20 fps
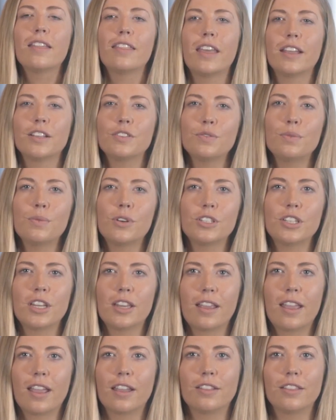Thanks for
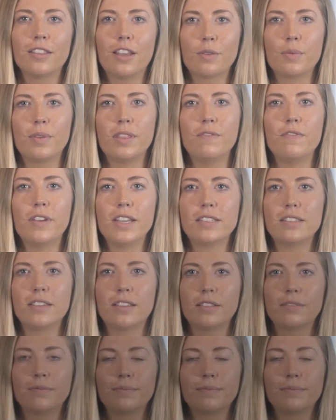watching and good luck with investing.